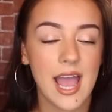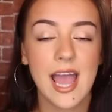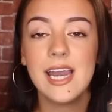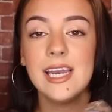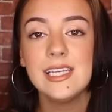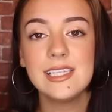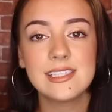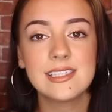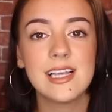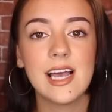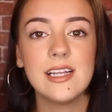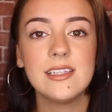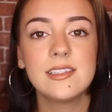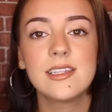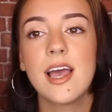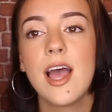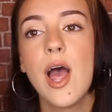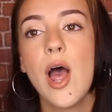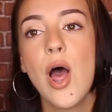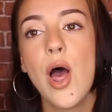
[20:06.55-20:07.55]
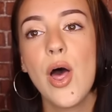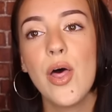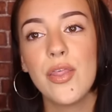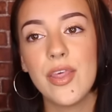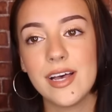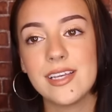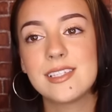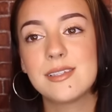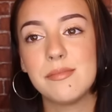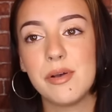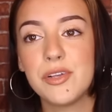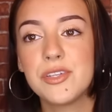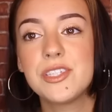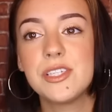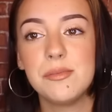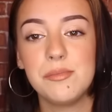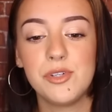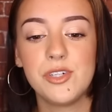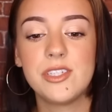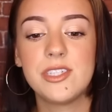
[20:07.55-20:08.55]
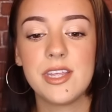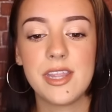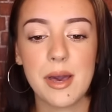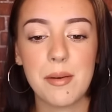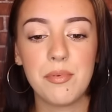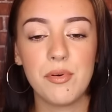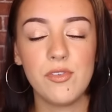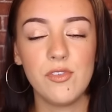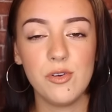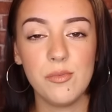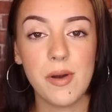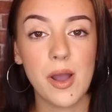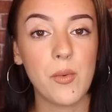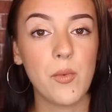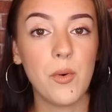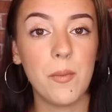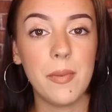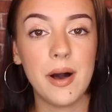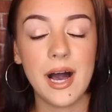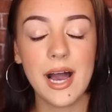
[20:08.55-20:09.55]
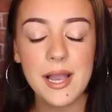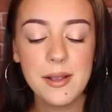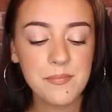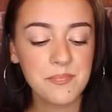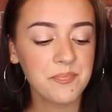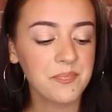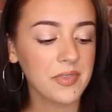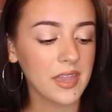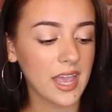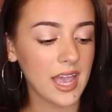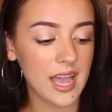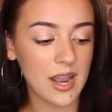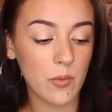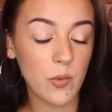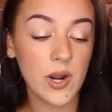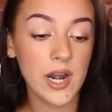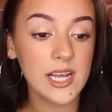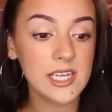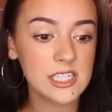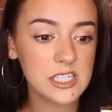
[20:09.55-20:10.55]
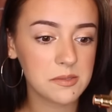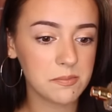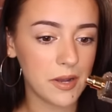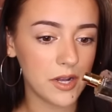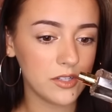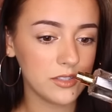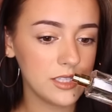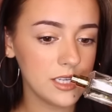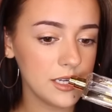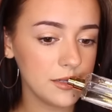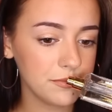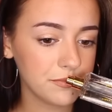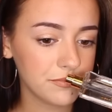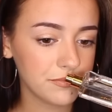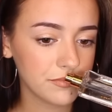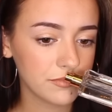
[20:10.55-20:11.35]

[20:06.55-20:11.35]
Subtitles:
Any scent that smells similar to that perfume, I will buy. And when I smelled it,